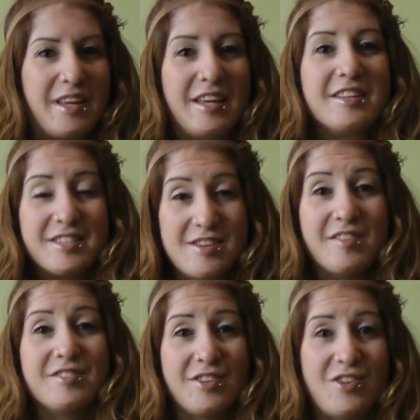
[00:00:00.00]
And it's
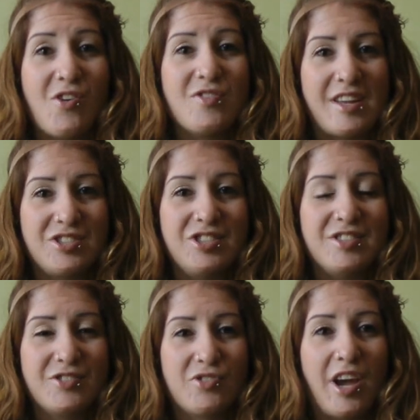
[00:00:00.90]
nice to know that she
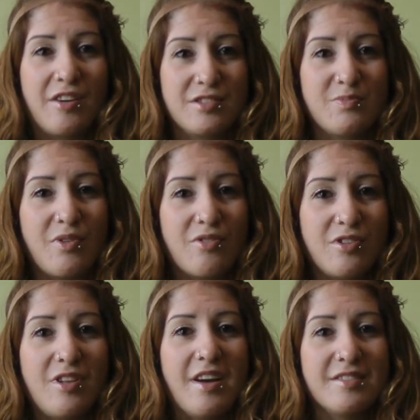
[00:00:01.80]
still cares about her
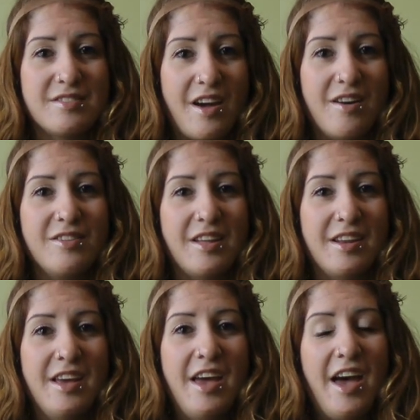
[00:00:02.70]
clientele,
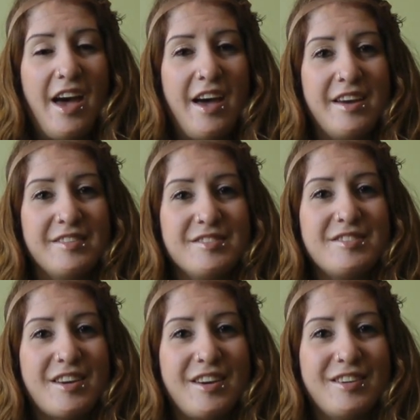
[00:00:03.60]

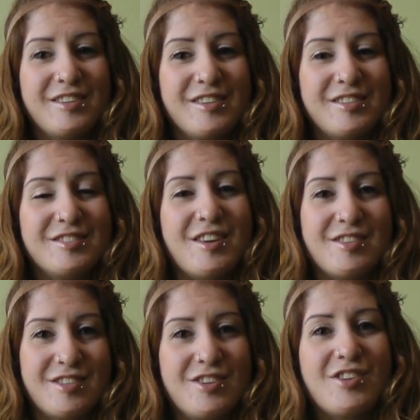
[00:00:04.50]
and it's
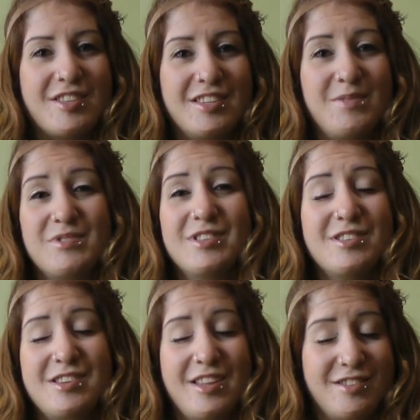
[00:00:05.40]
nice that you
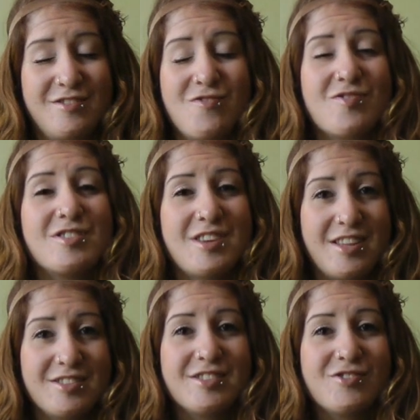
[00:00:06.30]
get to know her
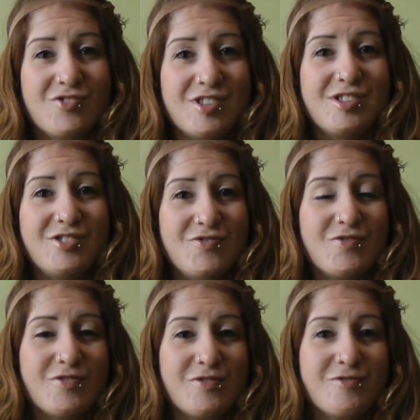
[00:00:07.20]
and still continue
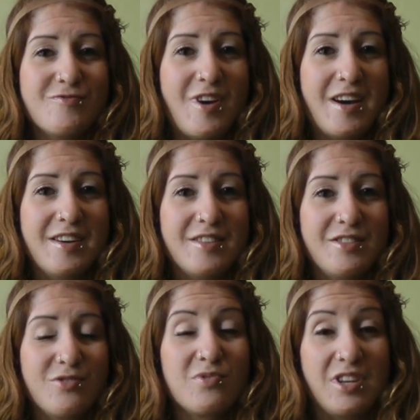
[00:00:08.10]
through
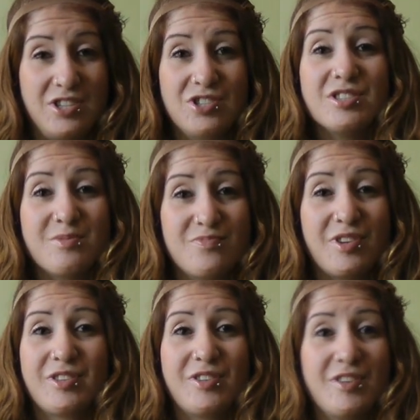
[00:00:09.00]
the relationship
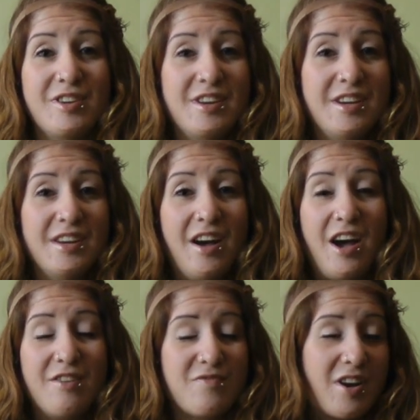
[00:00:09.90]
with her.
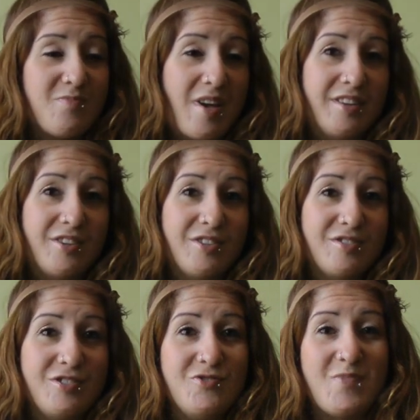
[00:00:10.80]
I recommended her
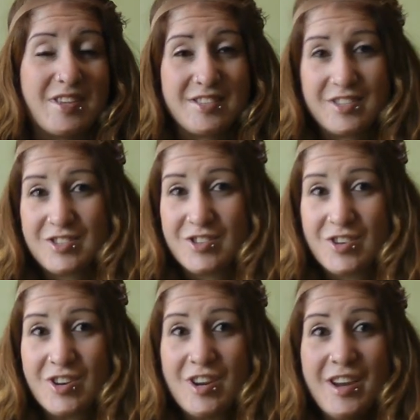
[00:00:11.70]
to my
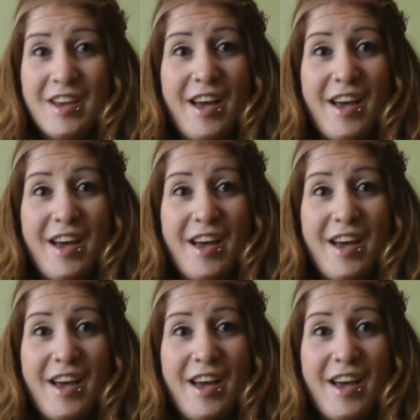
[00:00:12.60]
sister.